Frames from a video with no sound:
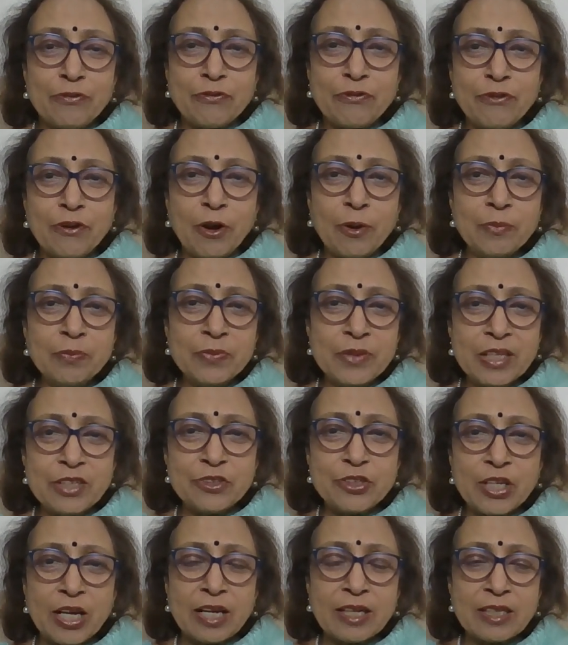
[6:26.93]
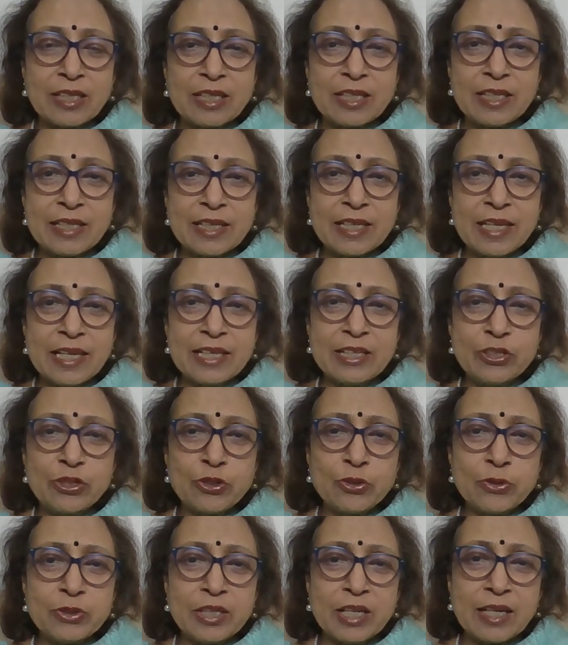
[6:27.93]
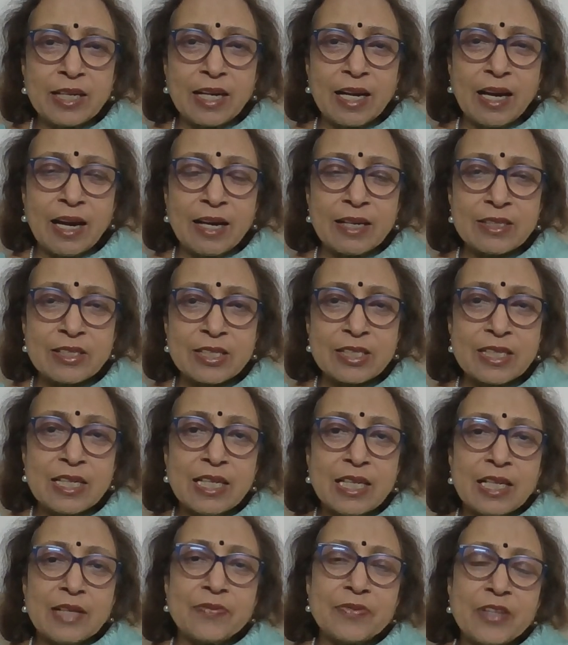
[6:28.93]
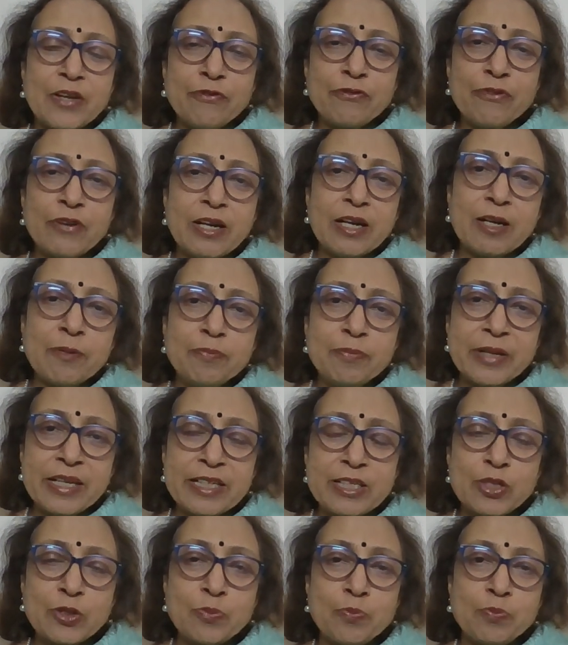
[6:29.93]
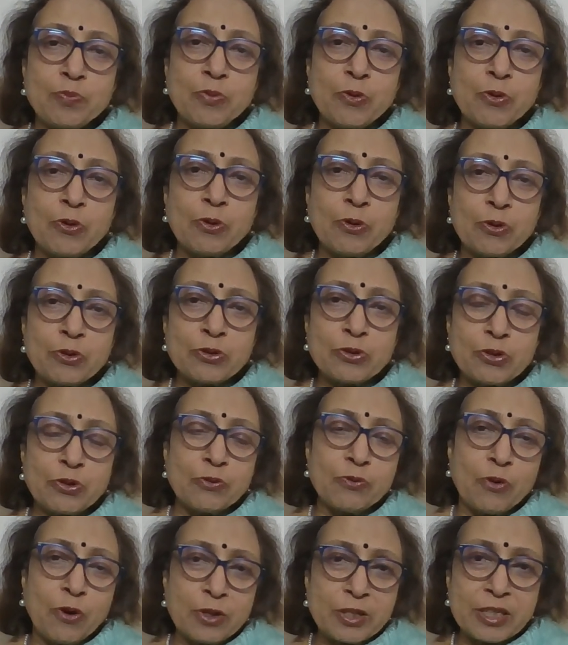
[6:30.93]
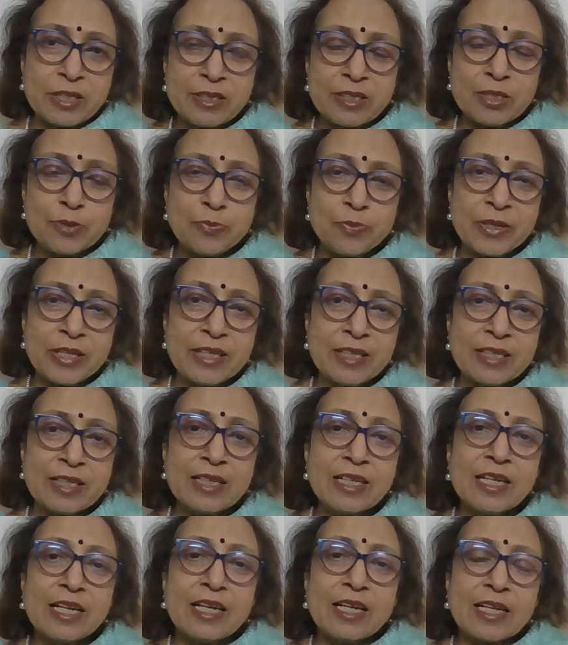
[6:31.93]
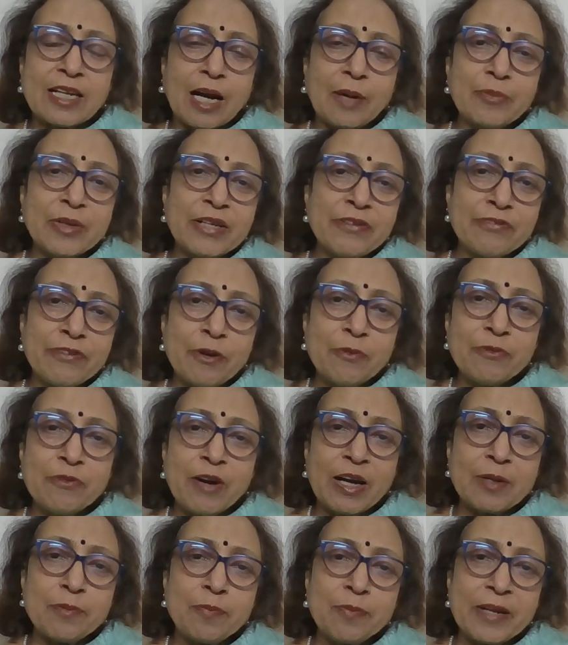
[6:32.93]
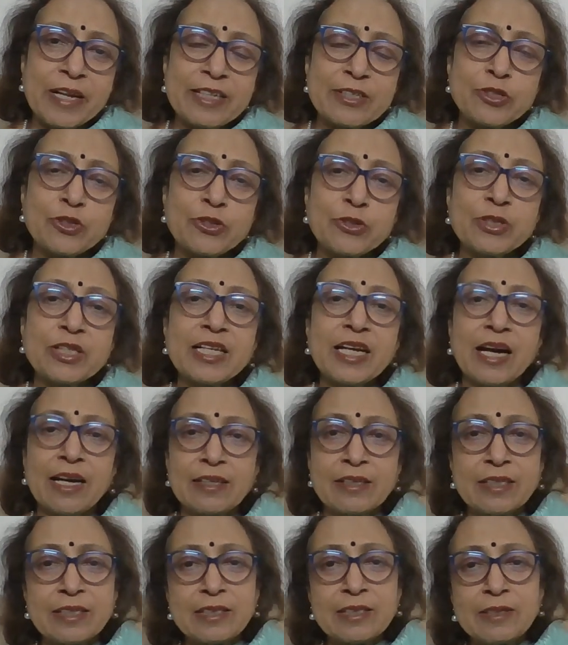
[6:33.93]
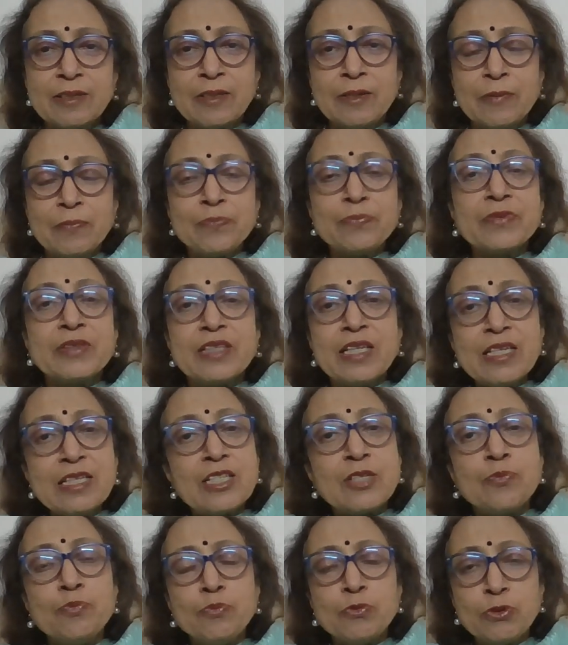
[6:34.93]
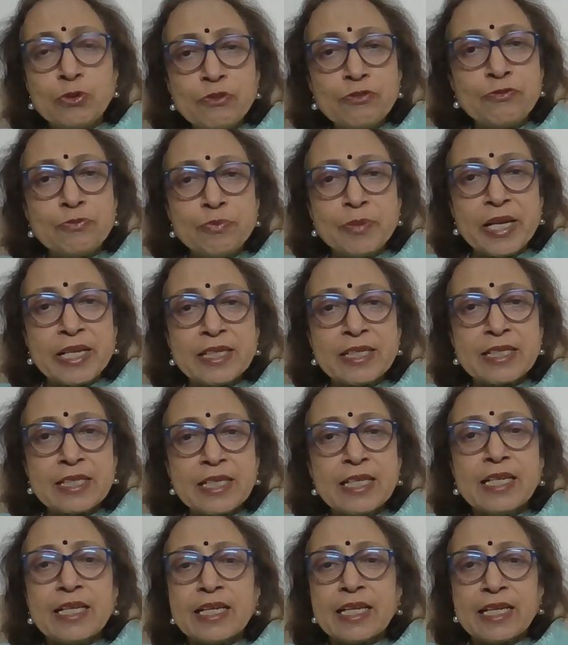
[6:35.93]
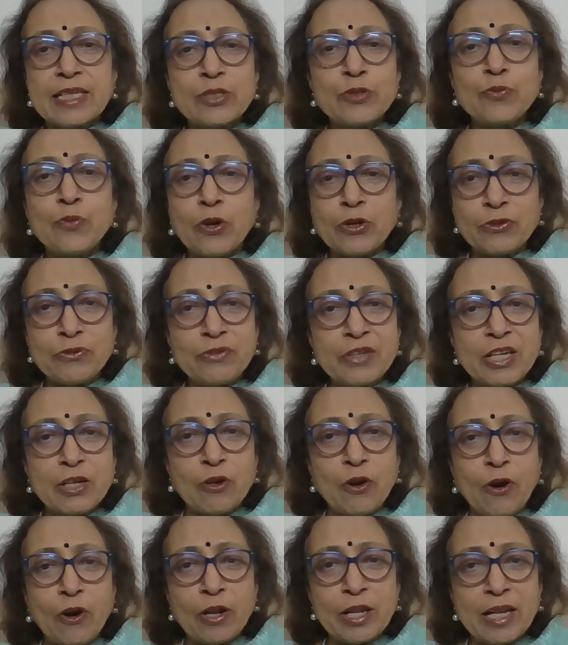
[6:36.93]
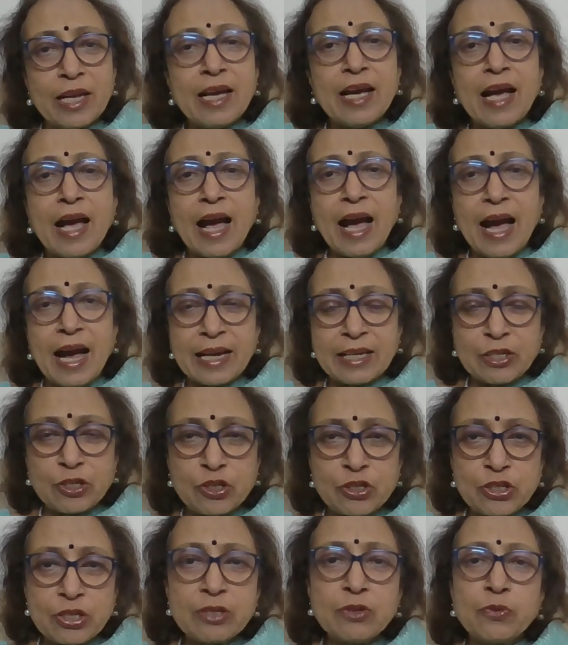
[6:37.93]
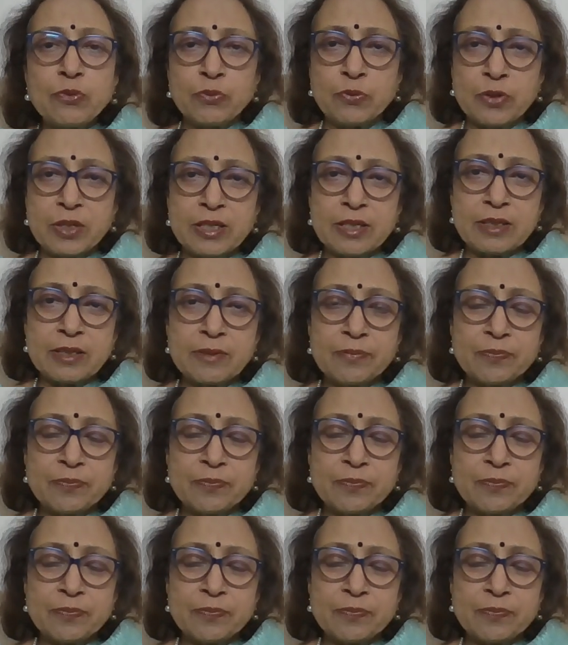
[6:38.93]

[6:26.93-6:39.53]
From the jug into the glass, the verb is pour. So water is being coming from one place to the other. This movement is what we call action verb.